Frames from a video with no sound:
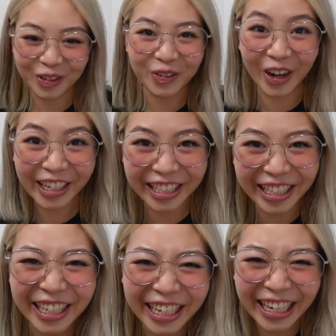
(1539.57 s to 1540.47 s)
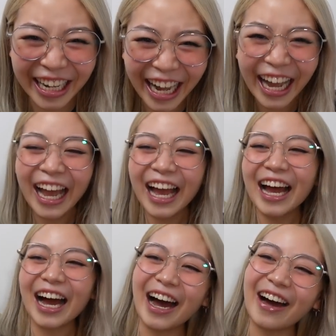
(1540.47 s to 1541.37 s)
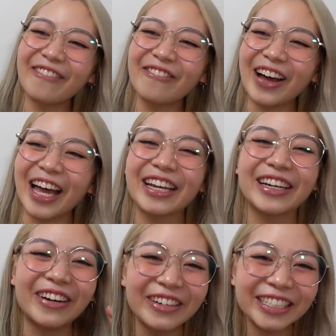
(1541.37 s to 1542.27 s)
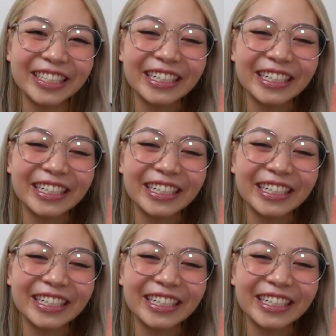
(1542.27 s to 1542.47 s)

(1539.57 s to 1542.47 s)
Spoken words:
what? And also,